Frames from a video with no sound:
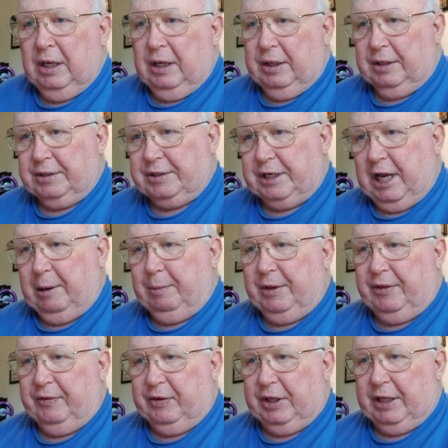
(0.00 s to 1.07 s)
The Sabbath of
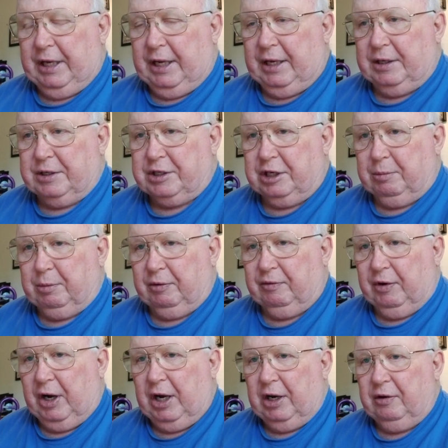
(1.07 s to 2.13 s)
the land shall
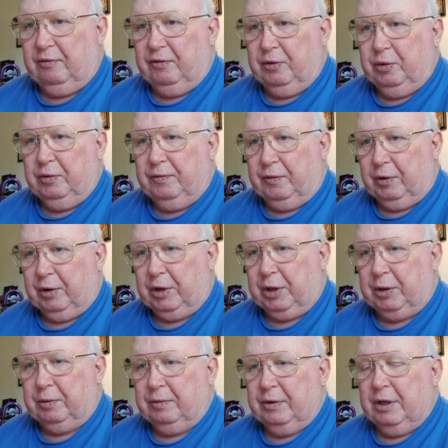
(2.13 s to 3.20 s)
provide food for
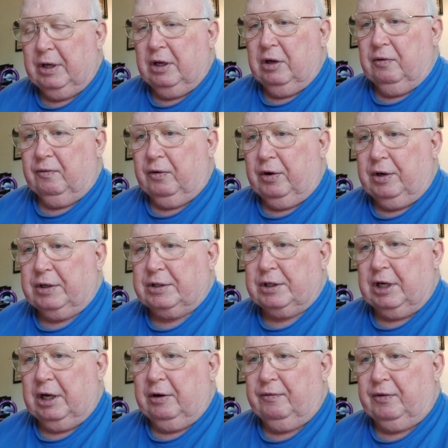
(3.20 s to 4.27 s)
you, for
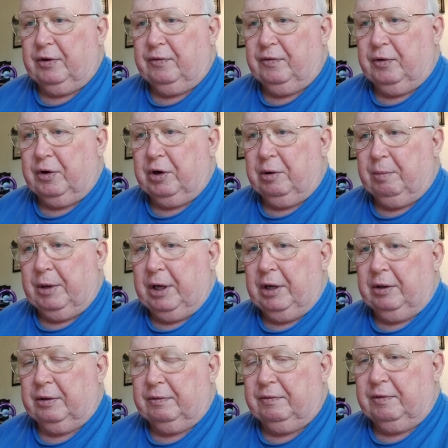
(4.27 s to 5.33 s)
yourself, and for your
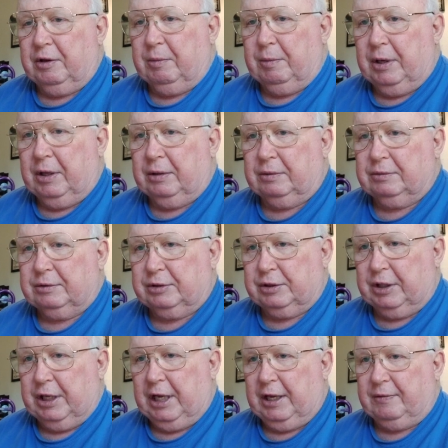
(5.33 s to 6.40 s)
male and female
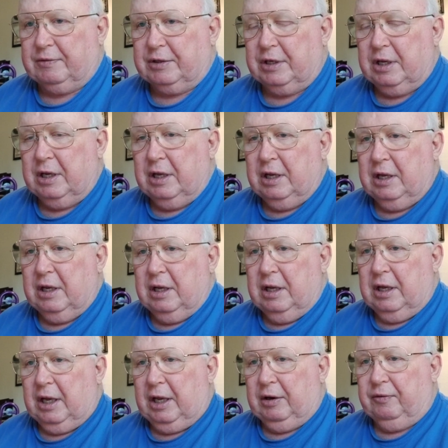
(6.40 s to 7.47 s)
slaves,
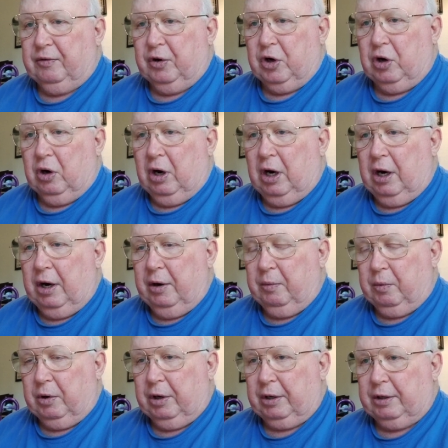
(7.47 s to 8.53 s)
and for your hired
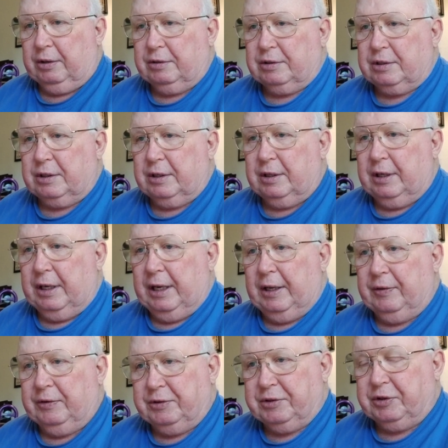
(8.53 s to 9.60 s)
workers
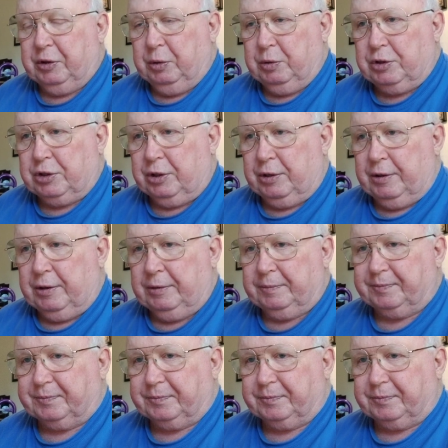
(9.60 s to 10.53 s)
and the sojourner